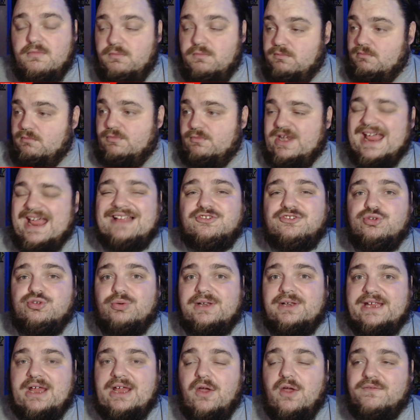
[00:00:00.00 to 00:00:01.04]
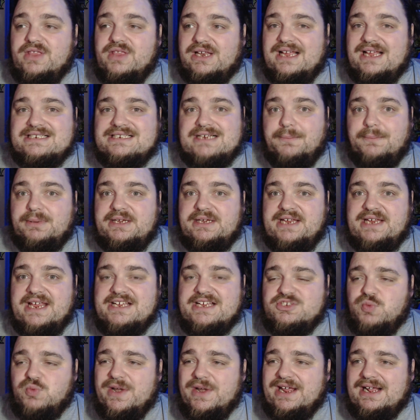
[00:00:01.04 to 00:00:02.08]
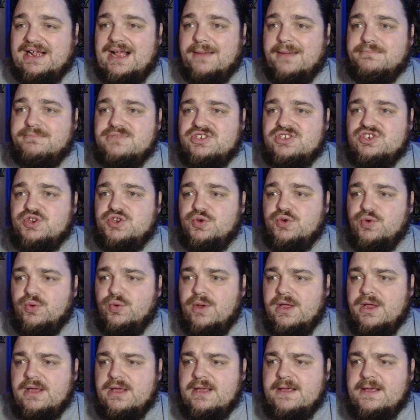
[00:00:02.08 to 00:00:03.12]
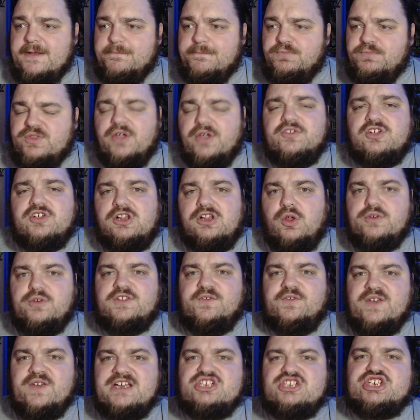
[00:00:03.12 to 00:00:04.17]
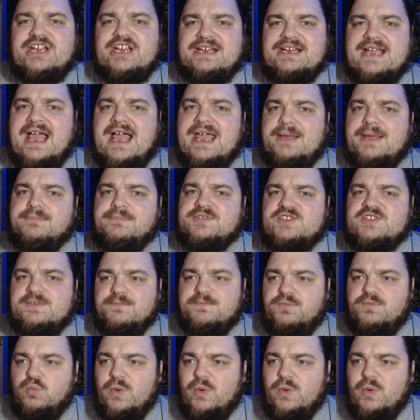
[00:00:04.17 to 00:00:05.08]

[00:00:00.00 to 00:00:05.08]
naturally over the last couple of years when it comes to those close finishing games.